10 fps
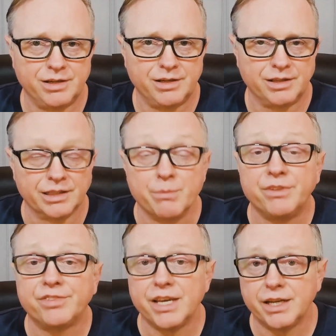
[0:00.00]
Let me
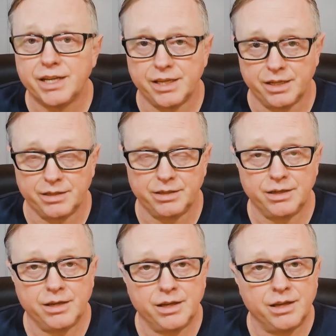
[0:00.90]
say it again.
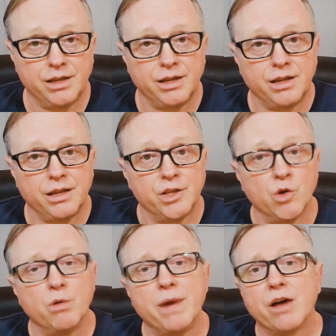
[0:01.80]
No
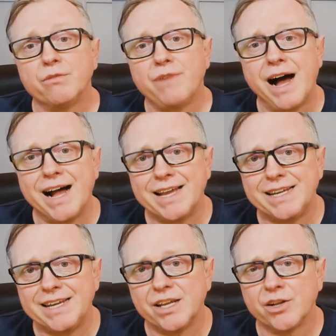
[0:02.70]
amount of
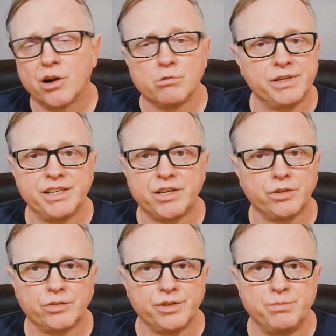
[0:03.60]
hiding in our
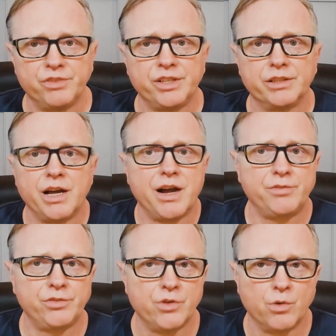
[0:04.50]
ridiculously busy lives
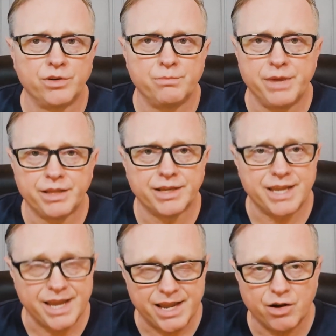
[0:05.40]
is going to make the
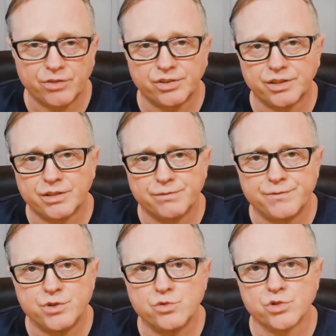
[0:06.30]
chaos and
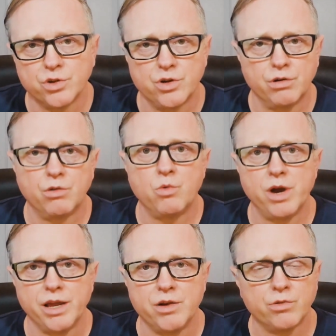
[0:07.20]
confusion go
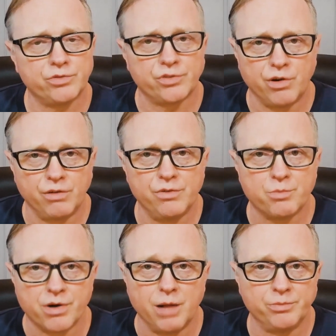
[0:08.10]
away or solve the
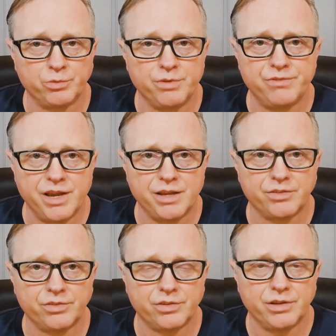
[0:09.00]
problems we face.